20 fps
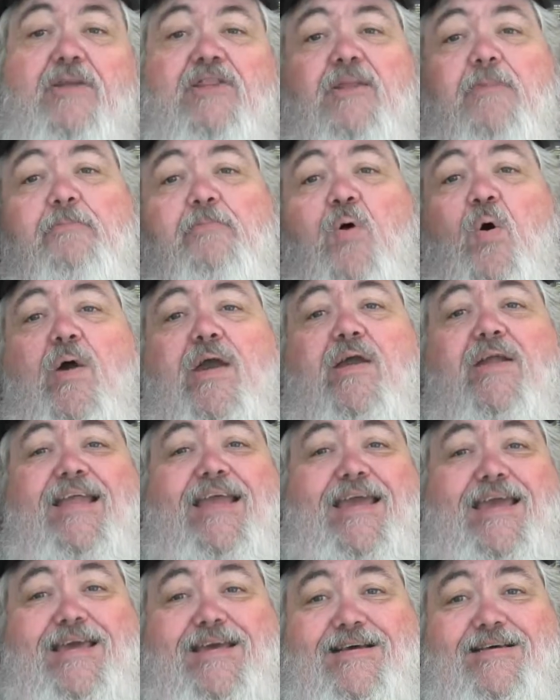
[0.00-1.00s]
But the point
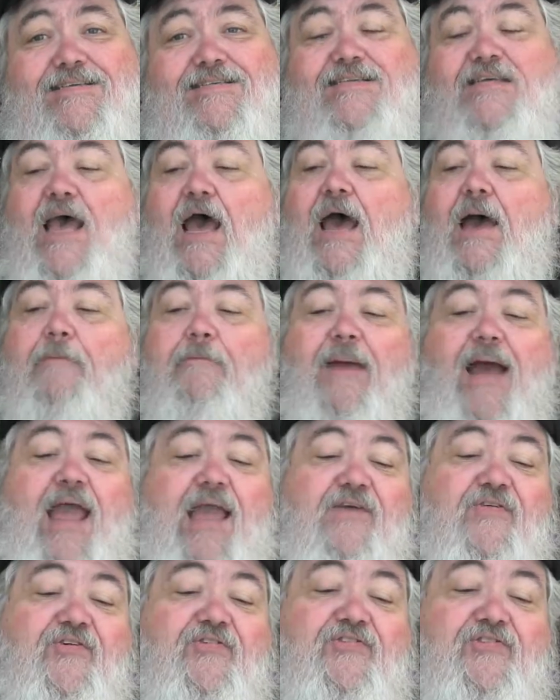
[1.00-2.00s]
is,
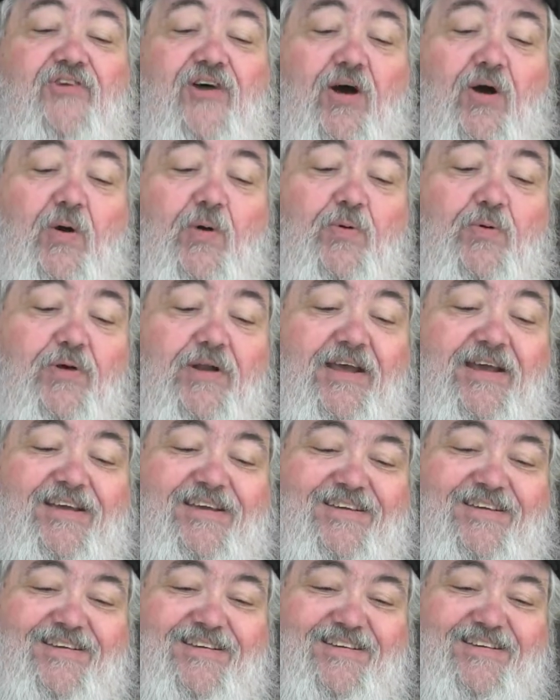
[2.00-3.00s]
my phone...
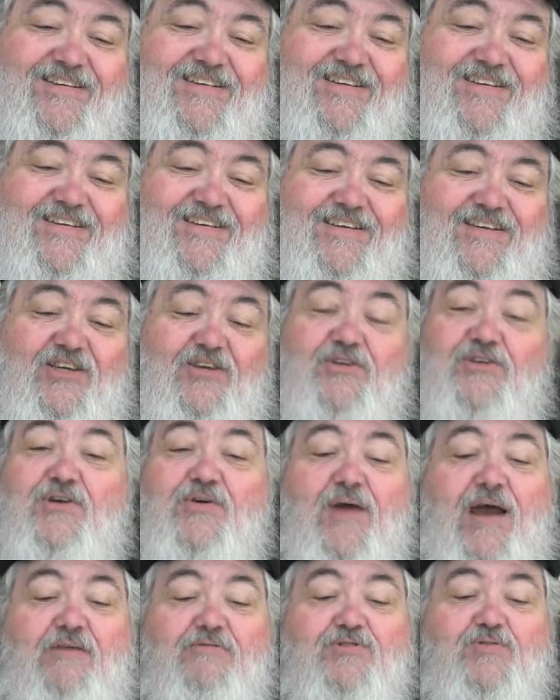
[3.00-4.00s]
You
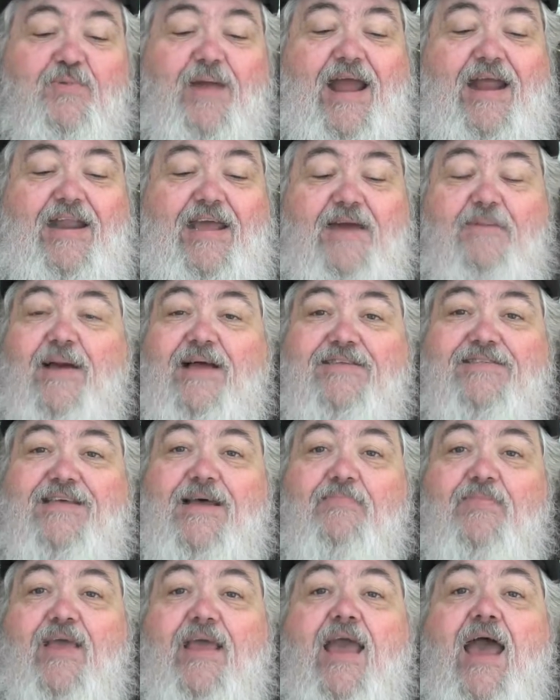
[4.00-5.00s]
knew I was ranting about
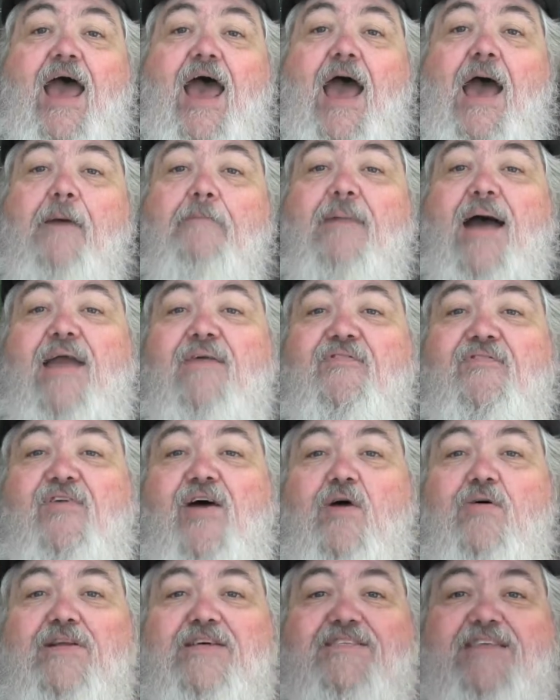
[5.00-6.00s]
something. My
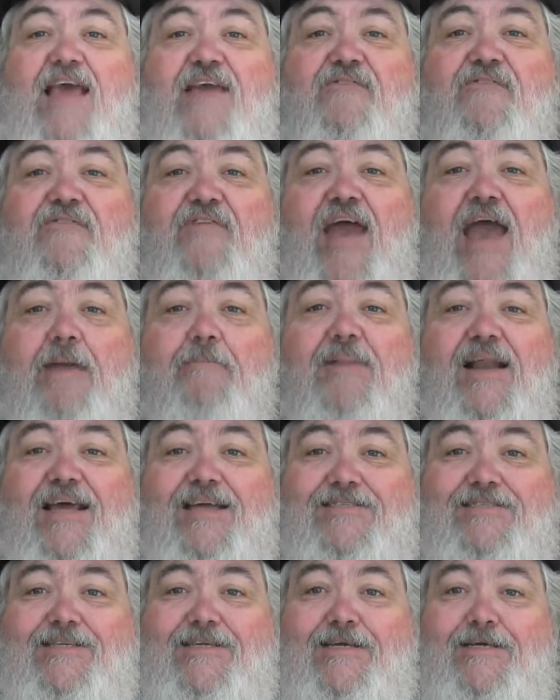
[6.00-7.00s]
phone is a
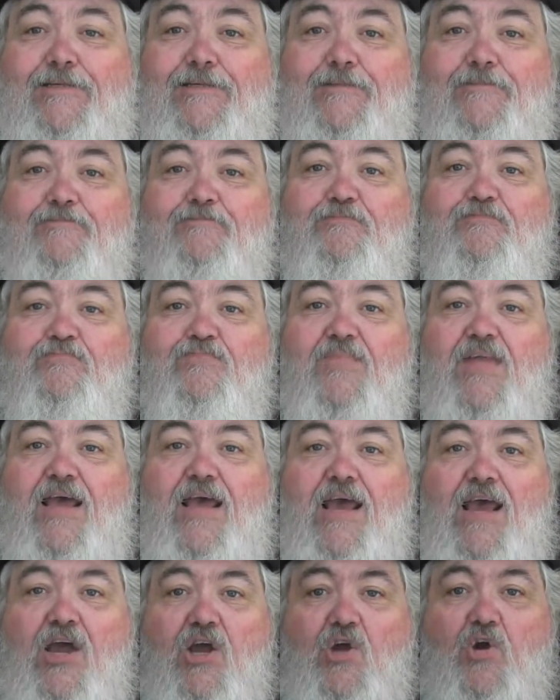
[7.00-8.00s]
phablet.
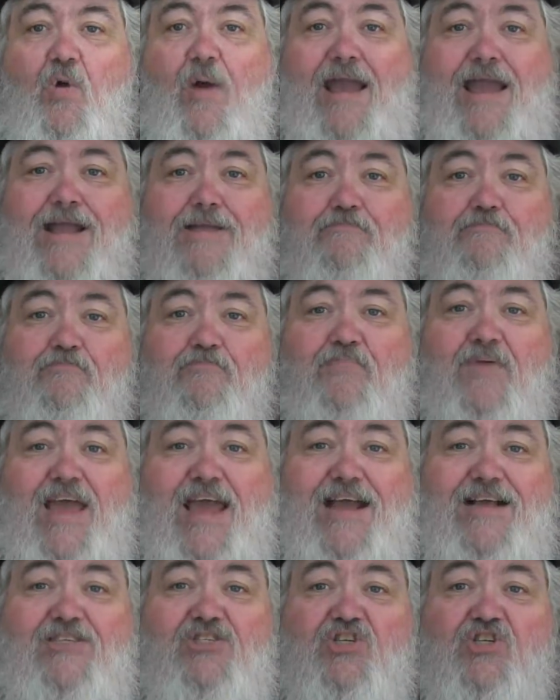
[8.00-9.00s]
Great
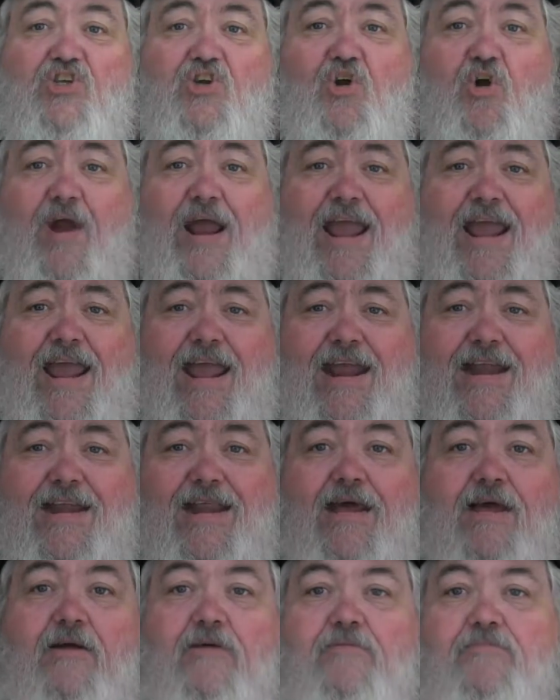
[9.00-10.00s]
big
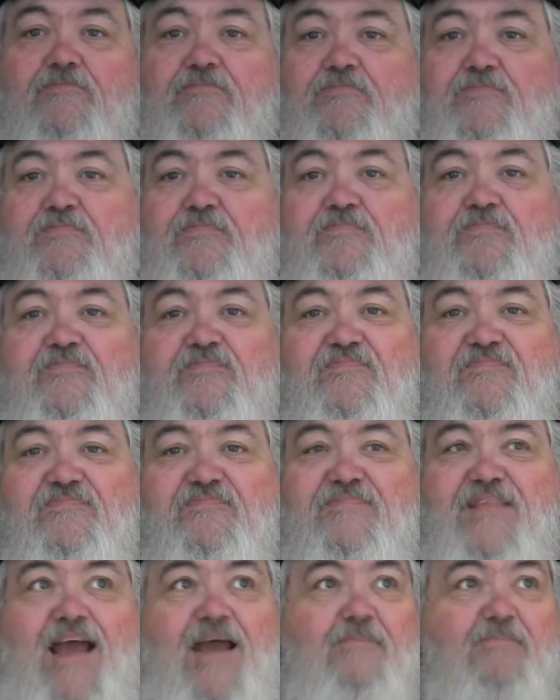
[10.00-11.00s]
screen.
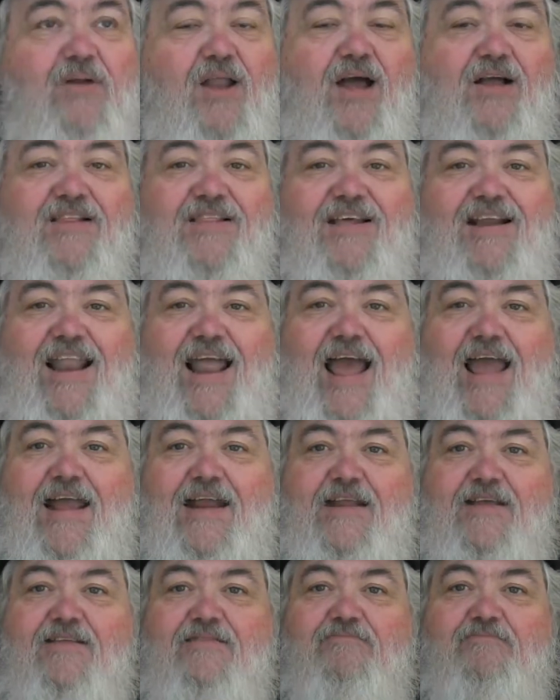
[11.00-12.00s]
I blocked the
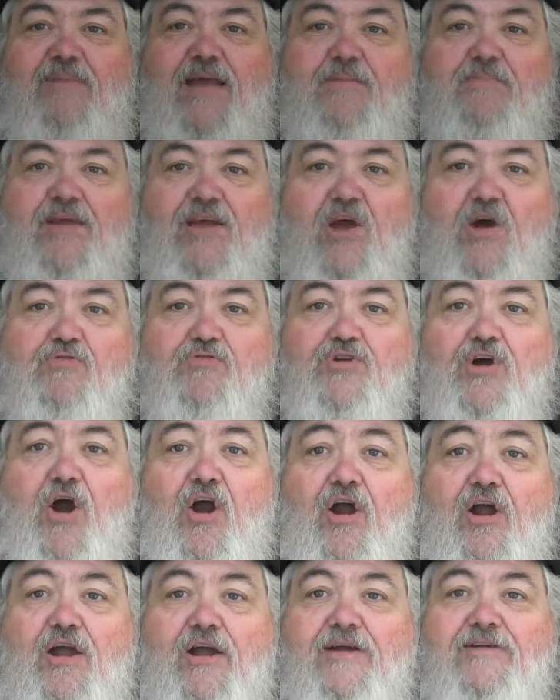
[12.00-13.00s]
light. It made me go
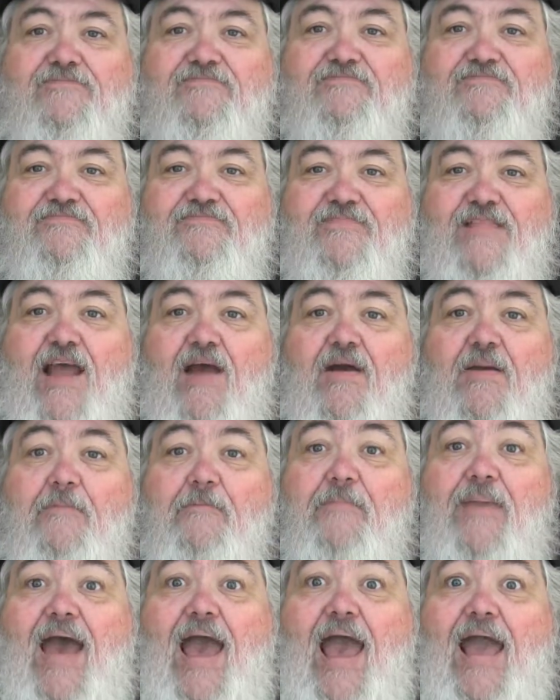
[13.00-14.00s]
dark. Now
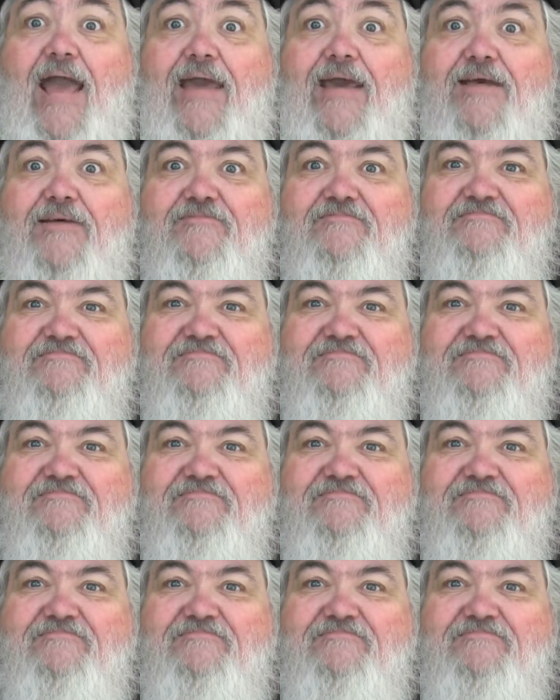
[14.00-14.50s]
I'm back.